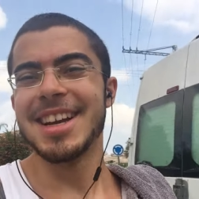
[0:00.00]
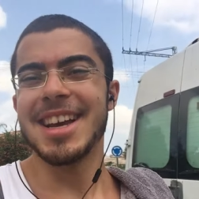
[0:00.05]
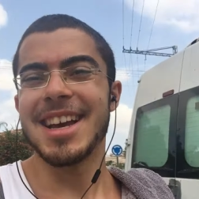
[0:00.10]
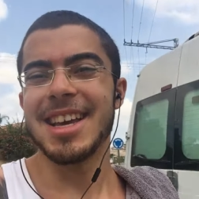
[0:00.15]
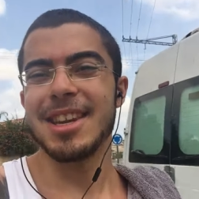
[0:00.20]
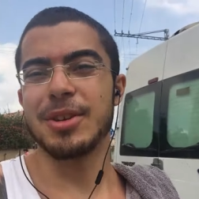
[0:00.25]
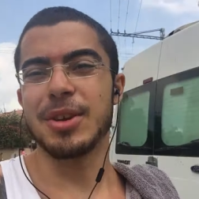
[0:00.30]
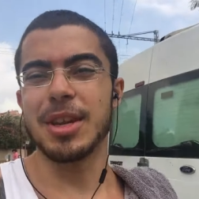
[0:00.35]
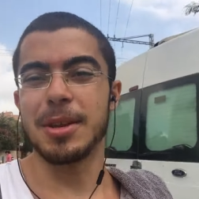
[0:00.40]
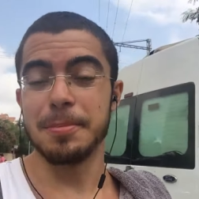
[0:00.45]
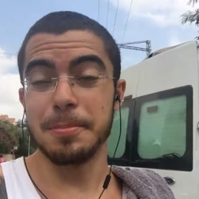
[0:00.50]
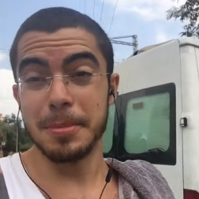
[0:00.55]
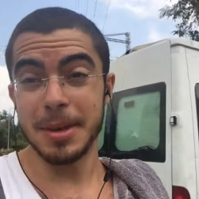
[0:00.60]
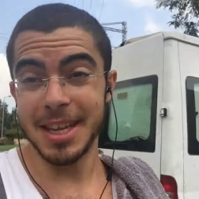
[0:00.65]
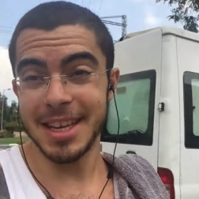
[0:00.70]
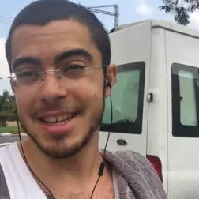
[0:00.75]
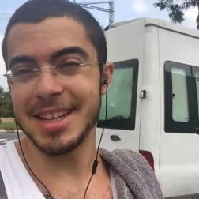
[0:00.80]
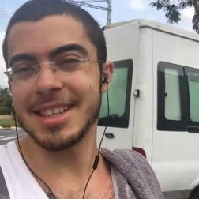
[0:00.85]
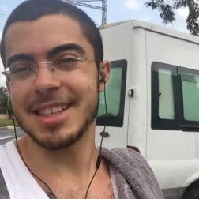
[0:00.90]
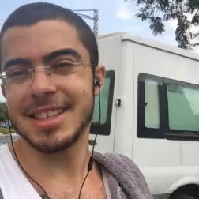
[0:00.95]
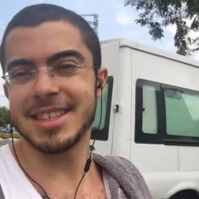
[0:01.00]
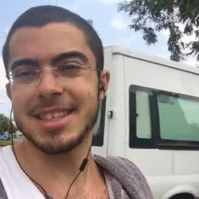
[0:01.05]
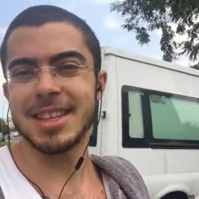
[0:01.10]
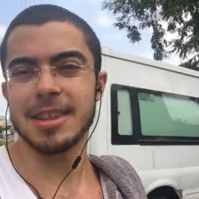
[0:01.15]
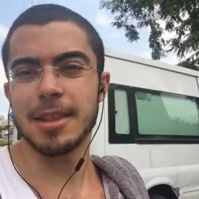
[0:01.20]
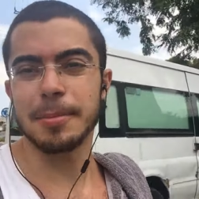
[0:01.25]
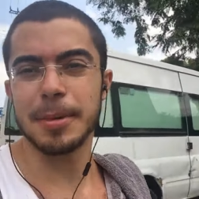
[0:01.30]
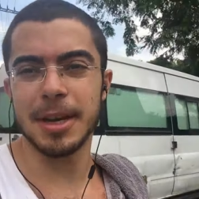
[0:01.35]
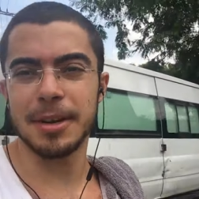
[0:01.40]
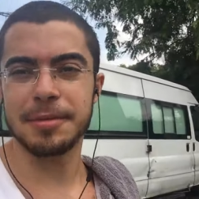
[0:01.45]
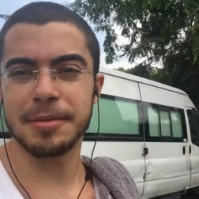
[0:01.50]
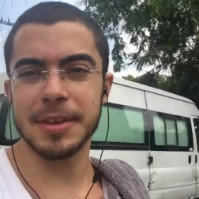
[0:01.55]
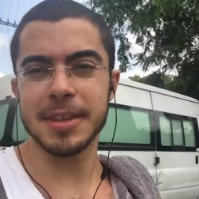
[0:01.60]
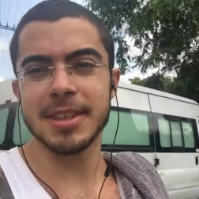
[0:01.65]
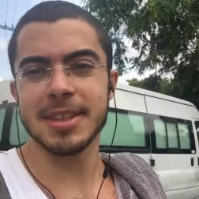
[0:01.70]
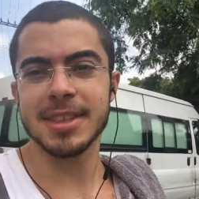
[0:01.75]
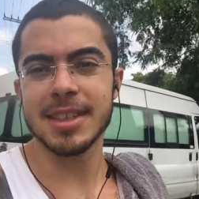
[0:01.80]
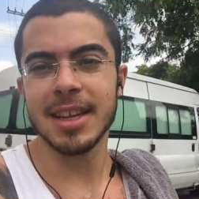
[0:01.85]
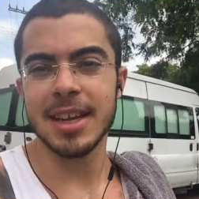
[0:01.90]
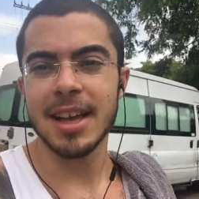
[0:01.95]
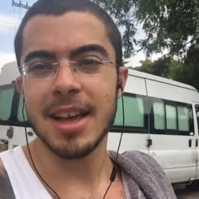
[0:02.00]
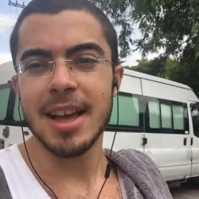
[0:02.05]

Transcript: And you can immediately see the benefits.